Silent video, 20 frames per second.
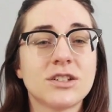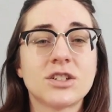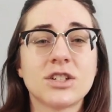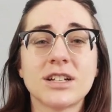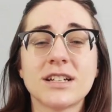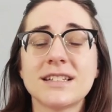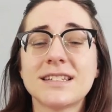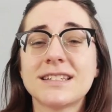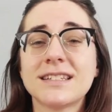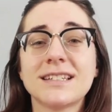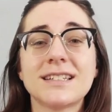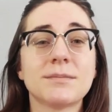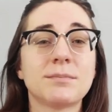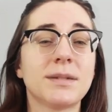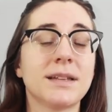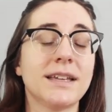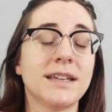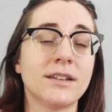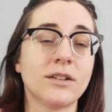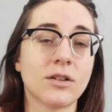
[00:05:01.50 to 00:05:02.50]
just
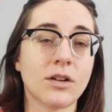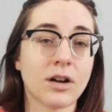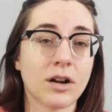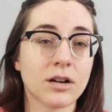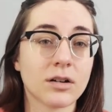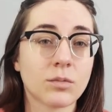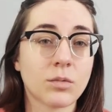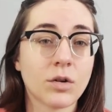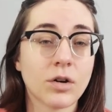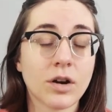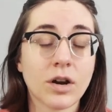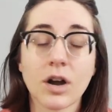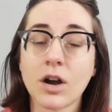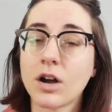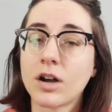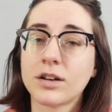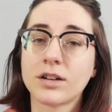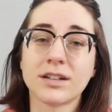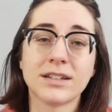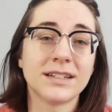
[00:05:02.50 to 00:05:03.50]
displaying your artwork
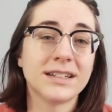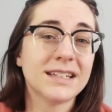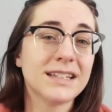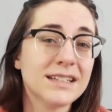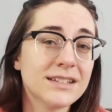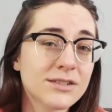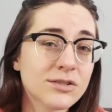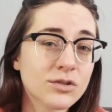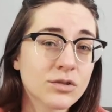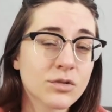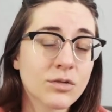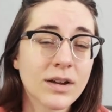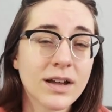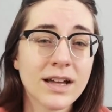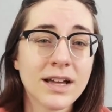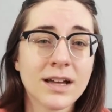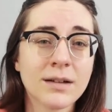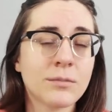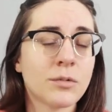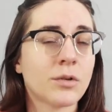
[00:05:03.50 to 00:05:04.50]
on an
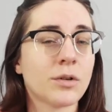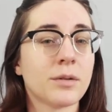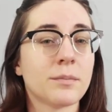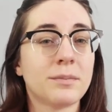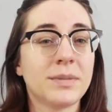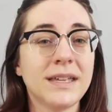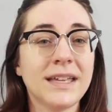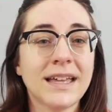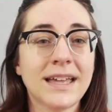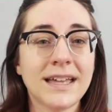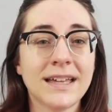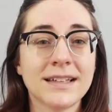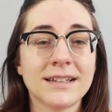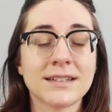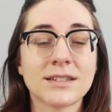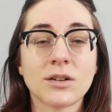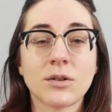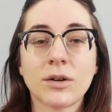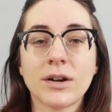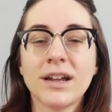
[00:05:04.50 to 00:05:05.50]
Instagram or a
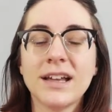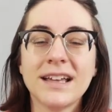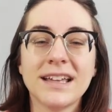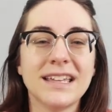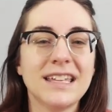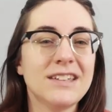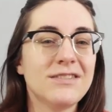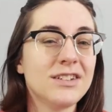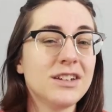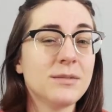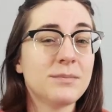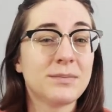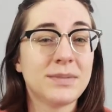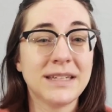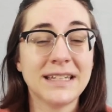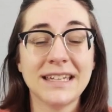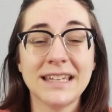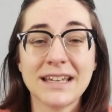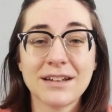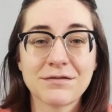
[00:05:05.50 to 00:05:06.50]
Behance or even a
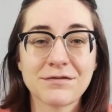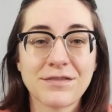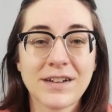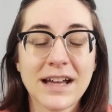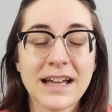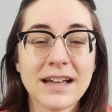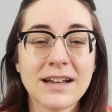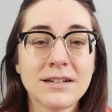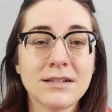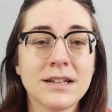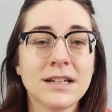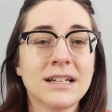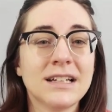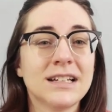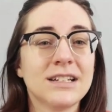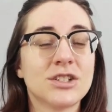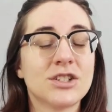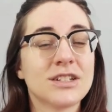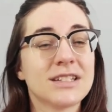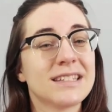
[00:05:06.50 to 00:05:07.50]
P D F file
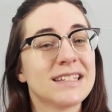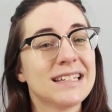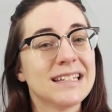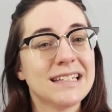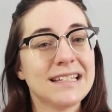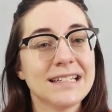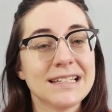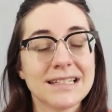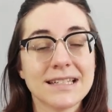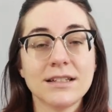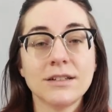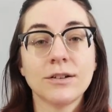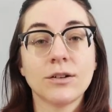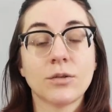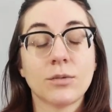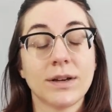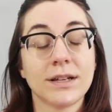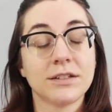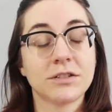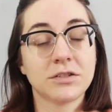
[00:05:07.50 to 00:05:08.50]
just isn't
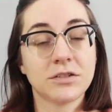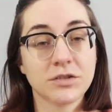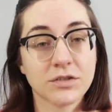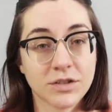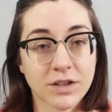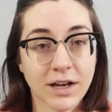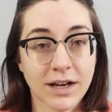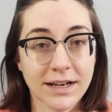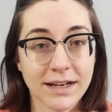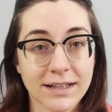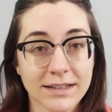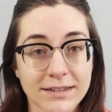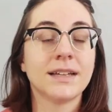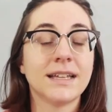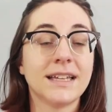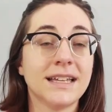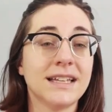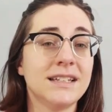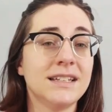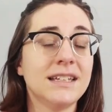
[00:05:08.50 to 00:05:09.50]
going to cut it.
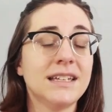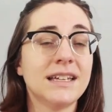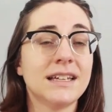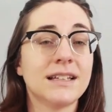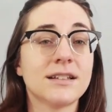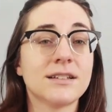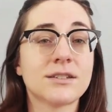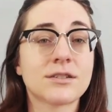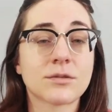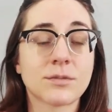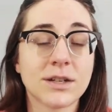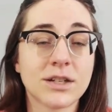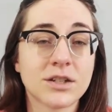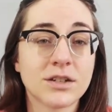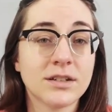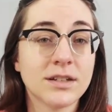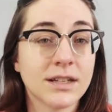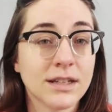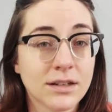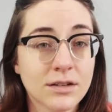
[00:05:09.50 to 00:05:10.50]
In the
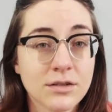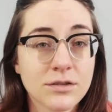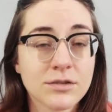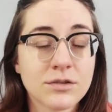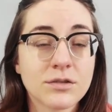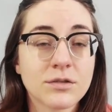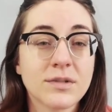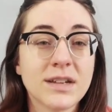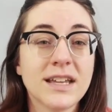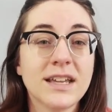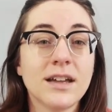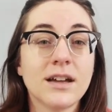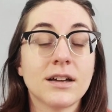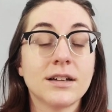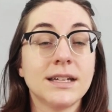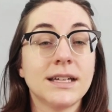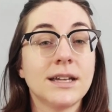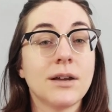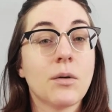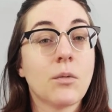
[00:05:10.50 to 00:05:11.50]
illustration industry,
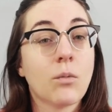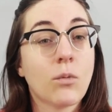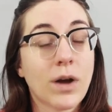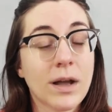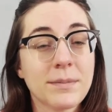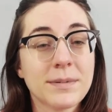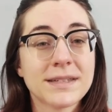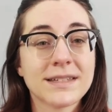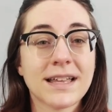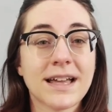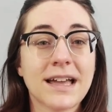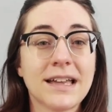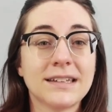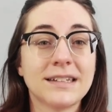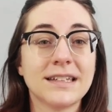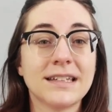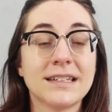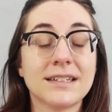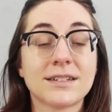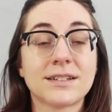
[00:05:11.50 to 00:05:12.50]
a
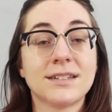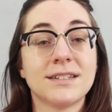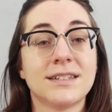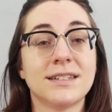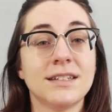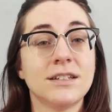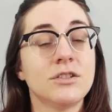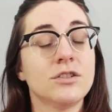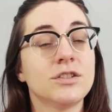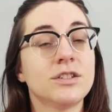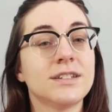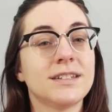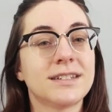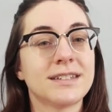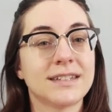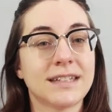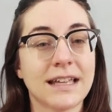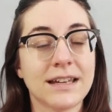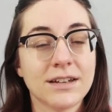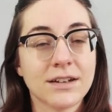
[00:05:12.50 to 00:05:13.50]
website is considered the
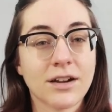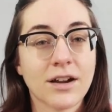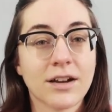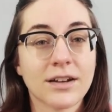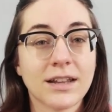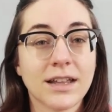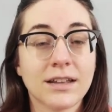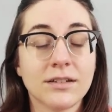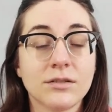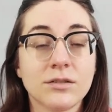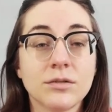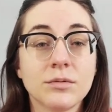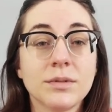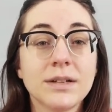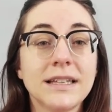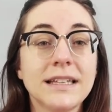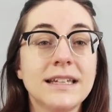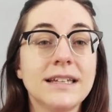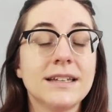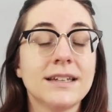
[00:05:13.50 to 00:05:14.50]
standard, and you
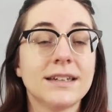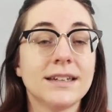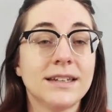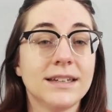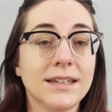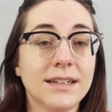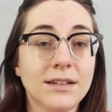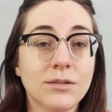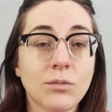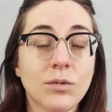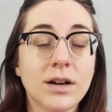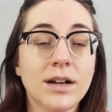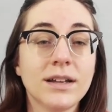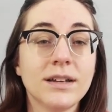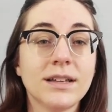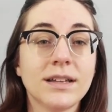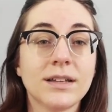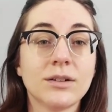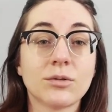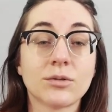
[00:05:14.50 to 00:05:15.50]
really need
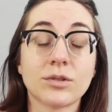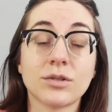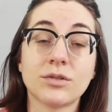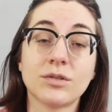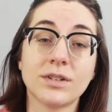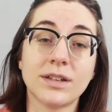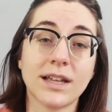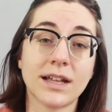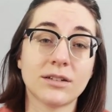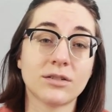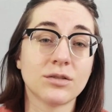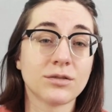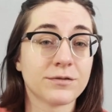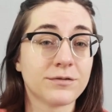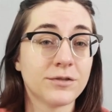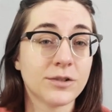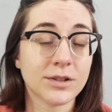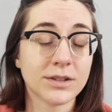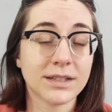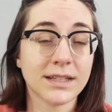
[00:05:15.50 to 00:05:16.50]
one in order to get your
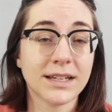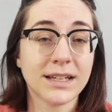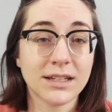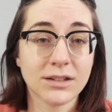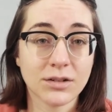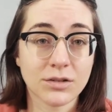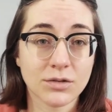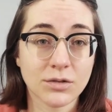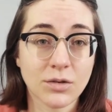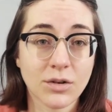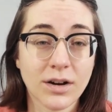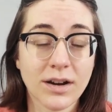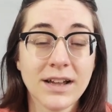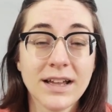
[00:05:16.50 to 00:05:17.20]
foot in the door.